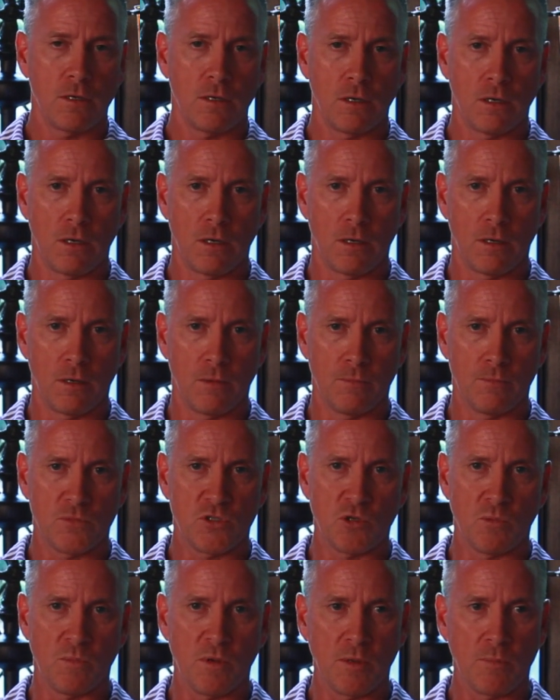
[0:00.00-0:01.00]

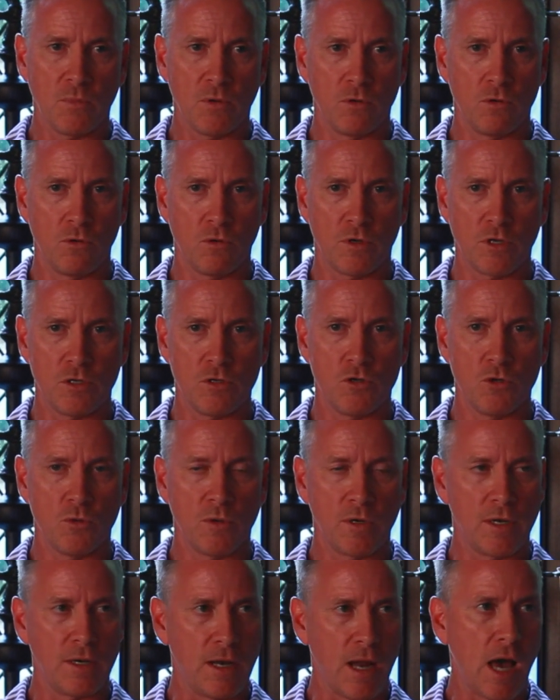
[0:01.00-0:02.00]
to people who can
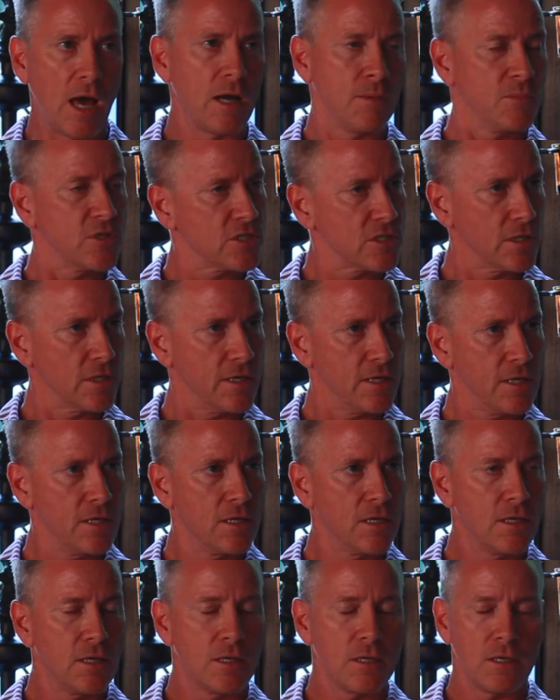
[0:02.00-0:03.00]
do it
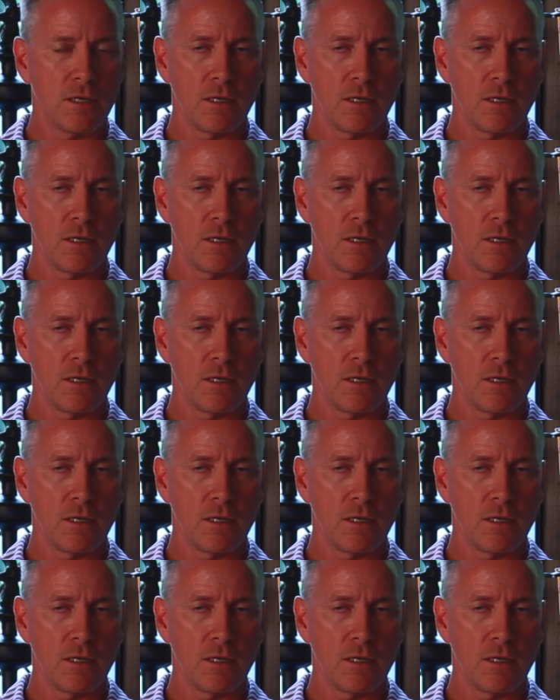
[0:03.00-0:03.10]
anonymously,